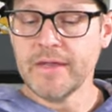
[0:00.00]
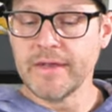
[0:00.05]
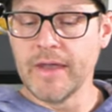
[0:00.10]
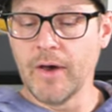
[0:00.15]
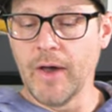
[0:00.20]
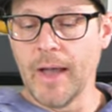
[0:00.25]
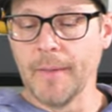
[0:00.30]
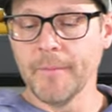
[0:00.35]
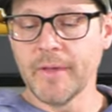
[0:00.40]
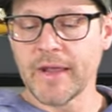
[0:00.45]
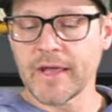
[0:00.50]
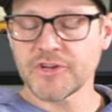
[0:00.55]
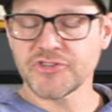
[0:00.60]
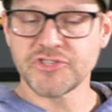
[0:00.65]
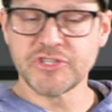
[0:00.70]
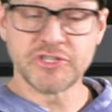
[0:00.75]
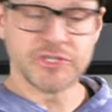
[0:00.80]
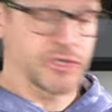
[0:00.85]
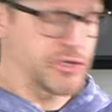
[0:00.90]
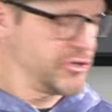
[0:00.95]
Now I'm gonna
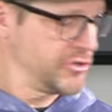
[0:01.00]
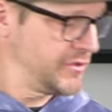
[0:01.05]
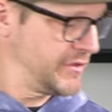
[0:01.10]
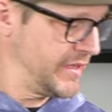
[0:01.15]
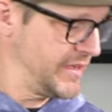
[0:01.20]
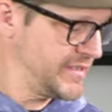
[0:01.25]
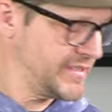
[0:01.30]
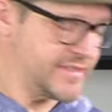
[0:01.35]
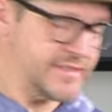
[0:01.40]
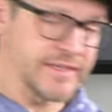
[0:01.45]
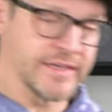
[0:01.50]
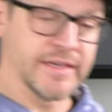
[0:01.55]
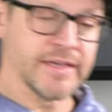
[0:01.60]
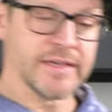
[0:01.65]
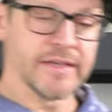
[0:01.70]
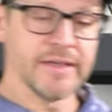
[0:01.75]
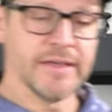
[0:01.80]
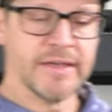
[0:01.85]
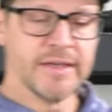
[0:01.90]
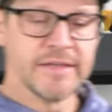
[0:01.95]
actually turn this
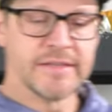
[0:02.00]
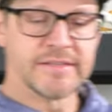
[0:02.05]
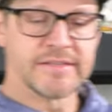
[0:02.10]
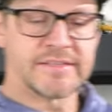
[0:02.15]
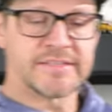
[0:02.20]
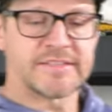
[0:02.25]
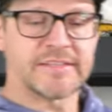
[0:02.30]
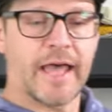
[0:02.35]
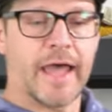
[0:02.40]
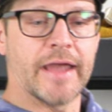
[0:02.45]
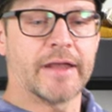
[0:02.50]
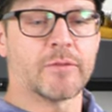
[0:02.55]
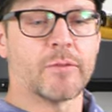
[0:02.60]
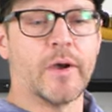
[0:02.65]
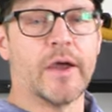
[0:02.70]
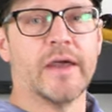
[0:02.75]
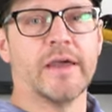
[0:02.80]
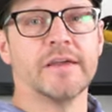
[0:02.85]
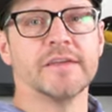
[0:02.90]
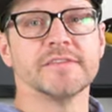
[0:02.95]
thing
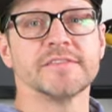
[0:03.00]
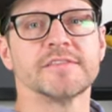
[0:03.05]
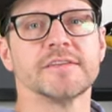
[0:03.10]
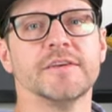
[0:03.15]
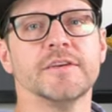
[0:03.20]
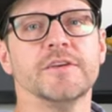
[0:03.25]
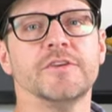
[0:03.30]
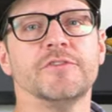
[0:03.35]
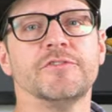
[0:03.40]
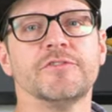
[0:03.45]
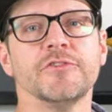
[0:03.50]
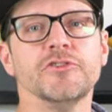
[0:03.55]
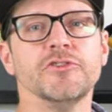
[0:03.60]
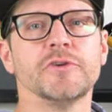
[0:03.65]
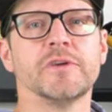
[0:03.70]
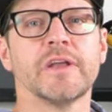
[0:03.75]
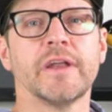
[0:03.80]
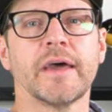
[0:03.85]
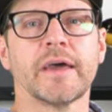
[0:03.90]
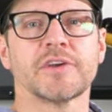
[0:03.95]
sideways so you
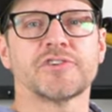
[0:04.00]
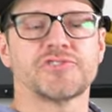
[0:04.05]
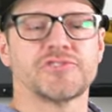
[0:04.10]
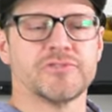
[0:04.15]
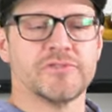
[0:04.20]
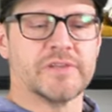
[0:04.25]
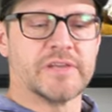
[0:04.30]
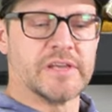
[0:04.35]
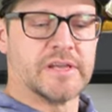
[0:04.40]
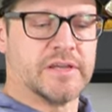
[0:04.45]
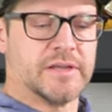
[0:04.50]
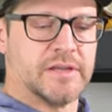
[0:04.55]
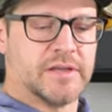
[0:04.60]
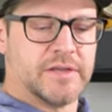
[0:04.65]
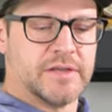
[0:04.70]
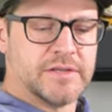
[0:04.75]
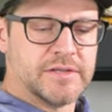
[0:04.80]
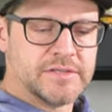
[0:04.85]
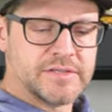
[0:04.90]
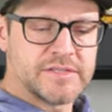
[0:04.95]
can actually
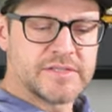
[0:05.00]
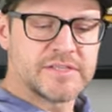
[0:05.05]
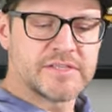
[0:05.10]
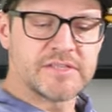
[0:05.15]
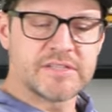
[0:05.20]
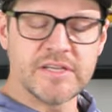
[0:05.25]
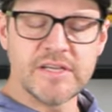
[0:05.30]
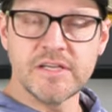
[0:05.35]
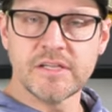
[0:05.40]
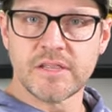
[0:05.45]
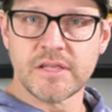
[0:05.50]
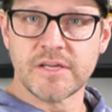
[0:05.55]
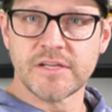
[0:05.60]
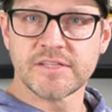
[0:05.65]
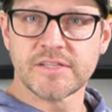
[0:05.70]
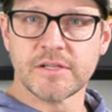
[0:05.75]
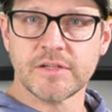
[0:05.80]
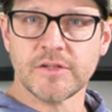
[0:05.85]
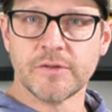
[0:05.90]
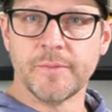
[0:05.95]
see
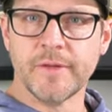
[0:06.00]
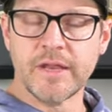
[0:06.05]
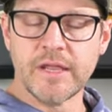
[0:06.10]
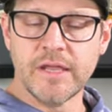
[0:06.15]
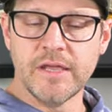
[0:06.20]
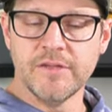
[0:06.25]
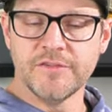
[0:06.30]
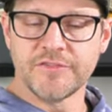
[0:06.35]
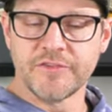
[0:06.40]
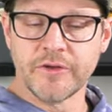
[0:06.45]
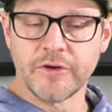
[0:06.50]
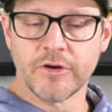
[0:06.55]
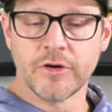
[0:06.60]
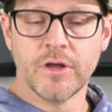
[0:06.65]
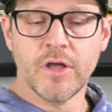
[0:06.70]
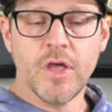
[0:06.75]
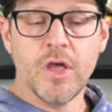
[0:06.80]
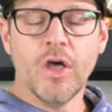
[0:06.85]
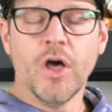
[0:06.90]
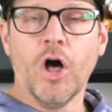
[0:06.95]
this a little bit
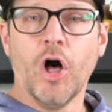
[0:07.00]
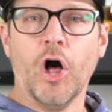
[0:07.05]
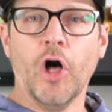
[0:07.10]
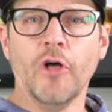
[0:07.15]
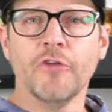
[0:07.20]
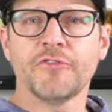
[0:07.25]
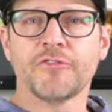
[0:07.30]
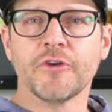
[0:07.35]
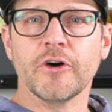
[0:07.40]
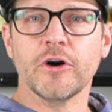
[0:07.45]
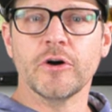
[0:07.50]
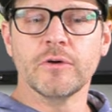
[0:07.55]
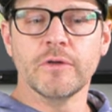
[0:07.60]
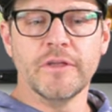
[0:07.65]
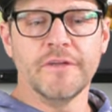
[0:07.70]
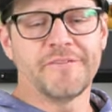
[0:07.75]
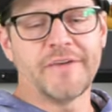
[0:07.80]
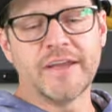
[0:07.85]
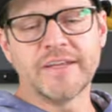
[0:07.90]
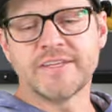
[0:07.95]
easier. Also,
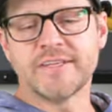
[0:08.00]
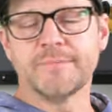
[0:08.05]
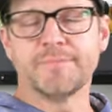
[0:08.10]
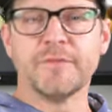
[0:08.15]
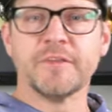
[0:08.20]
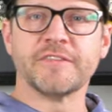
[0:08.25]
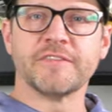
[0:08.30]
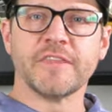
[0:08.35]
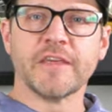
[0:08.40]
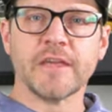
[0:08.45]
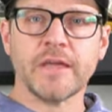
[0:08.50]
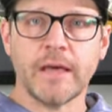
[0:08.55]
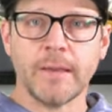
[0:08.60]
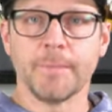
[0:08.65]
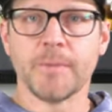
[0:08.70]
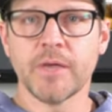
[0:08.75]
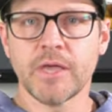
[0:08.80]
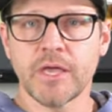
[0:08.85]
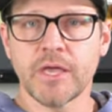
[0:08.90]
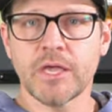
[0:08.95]
if I tip this thing
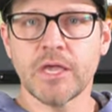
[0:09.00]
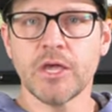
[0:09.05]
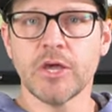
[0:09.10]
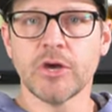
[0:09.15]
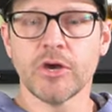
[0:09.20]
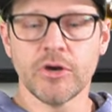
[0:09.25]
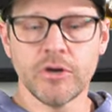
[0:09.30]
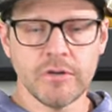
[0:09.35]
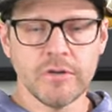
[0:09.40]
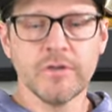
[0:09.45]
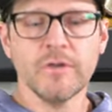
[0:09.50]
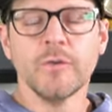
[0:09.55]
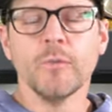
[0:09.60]
up here,